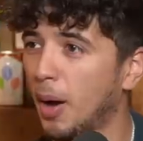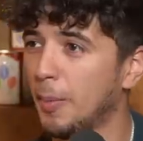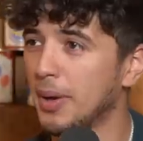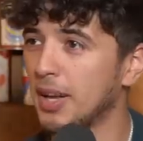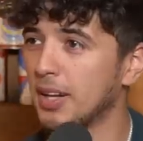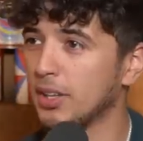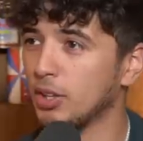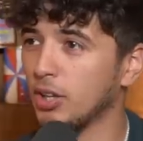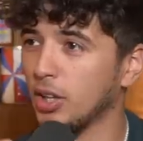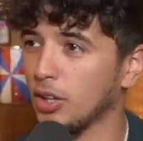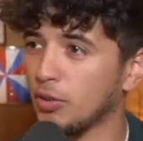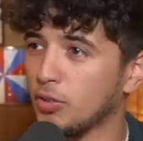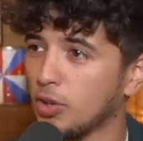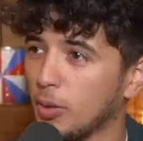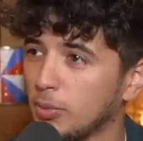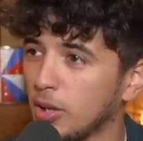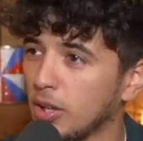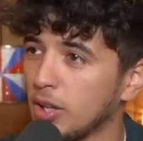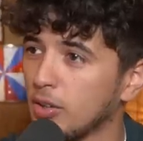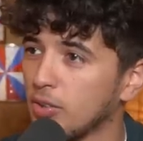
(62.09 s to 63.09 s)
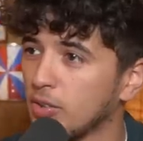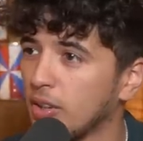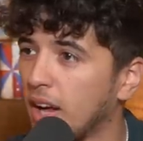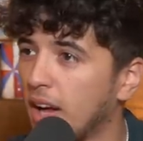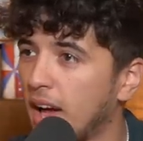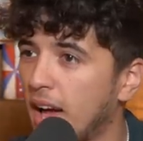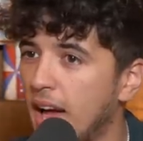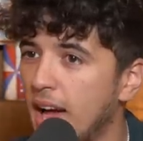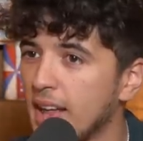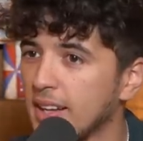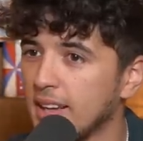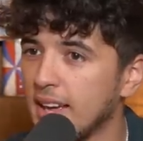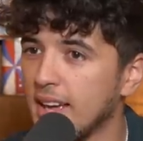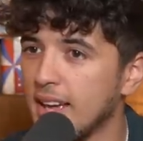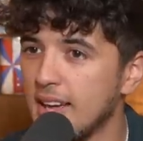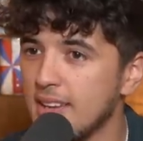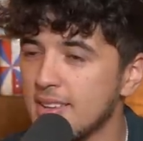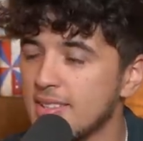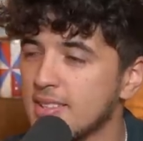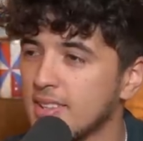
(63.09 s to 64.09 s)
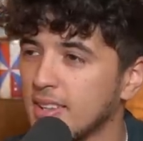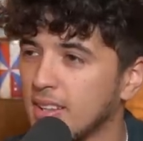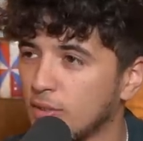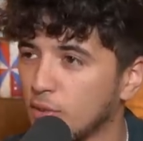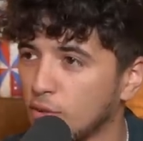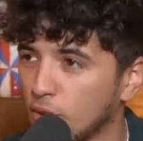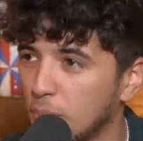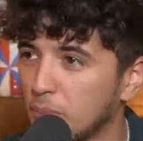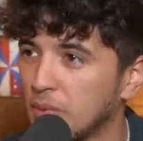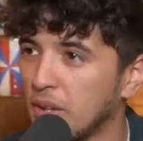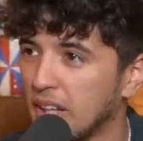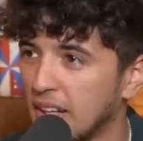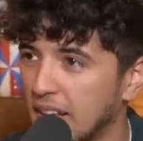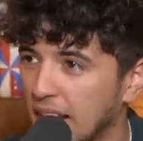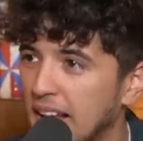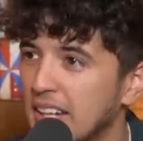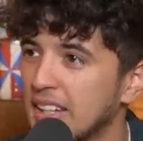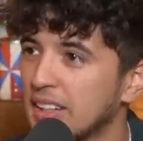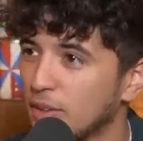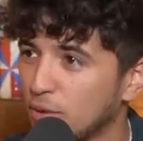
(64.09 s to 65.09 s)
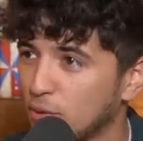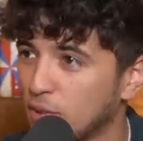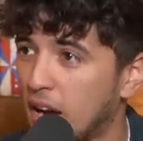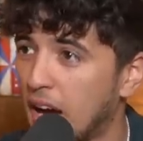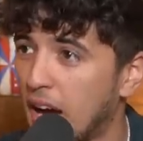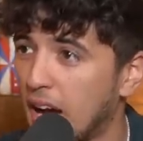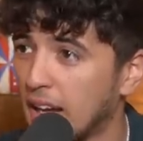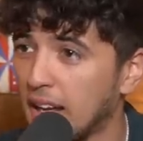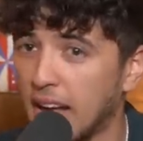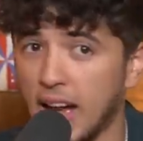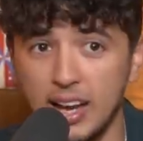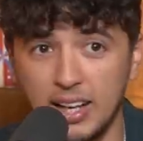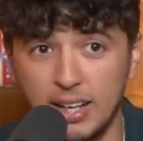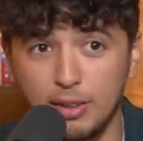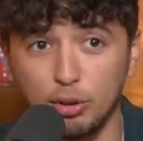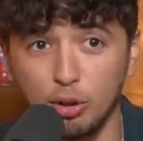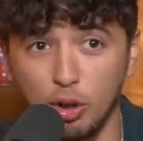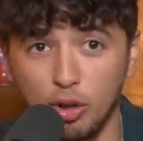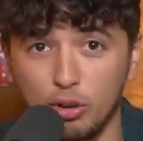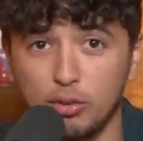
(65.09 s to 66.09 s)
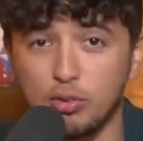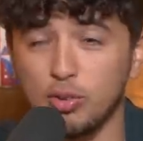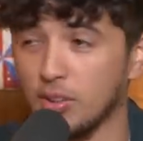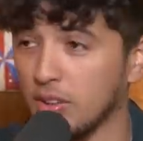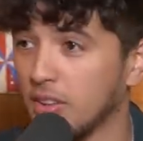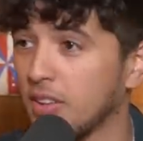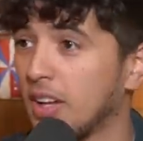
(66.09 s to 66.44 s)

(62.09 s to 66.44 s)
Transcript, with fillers: I mean, you got the top Donnies there, and it is something in the sky, and it looks.